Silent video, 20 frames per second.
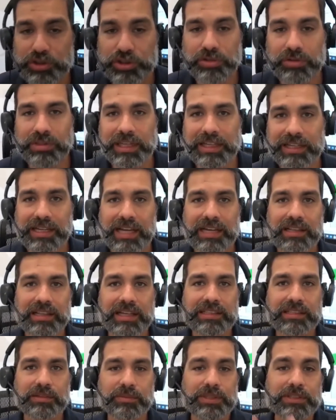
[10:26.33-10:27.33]
show like kind of
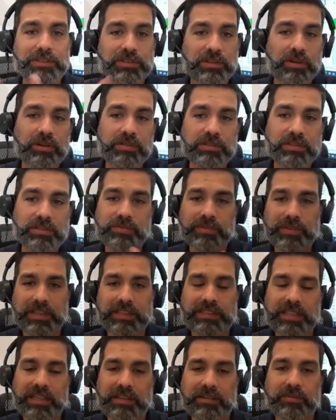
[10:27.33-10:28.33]
like the result of,
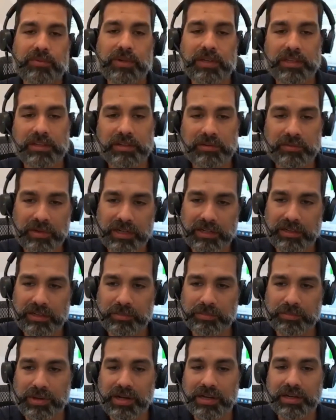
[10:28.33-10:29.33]
let's say, what
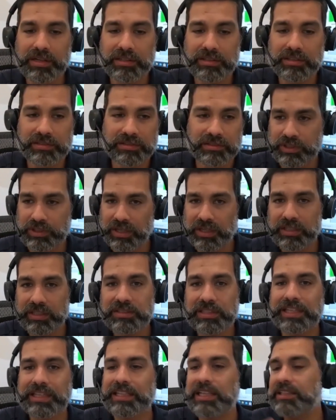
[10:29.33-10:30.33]
your product
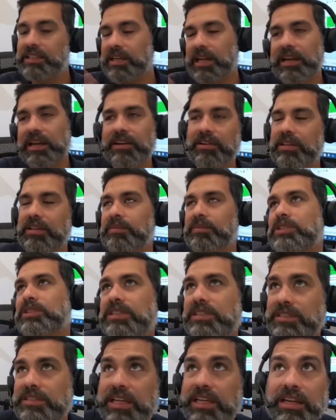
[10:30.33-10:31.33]
does. Like, I don't know, I'm
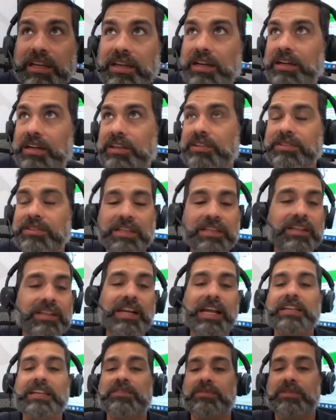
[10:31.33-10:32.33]
just gonna say you're selling
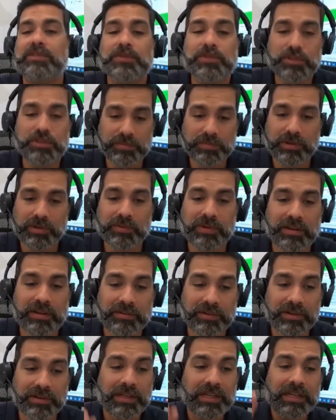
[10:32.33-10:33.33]
an ice cream scooper or
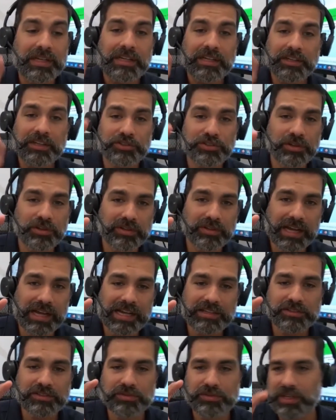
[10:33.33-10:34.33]
whatever. You show the
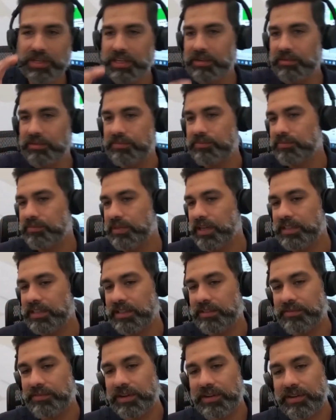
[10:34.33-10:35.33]
ice cream
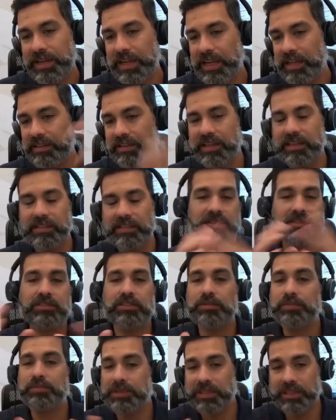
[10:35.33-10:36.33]
at the very end that looks
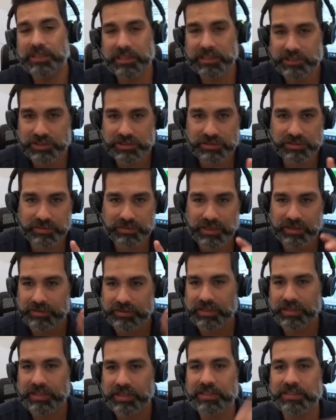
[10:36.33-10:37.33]
super delicious or
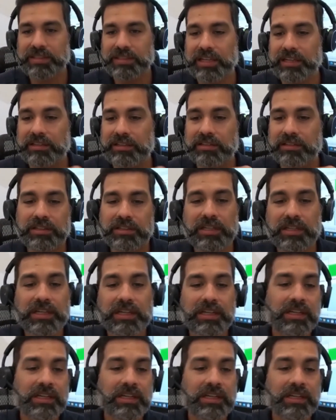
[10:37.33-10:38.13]
whatever. And then it's like, look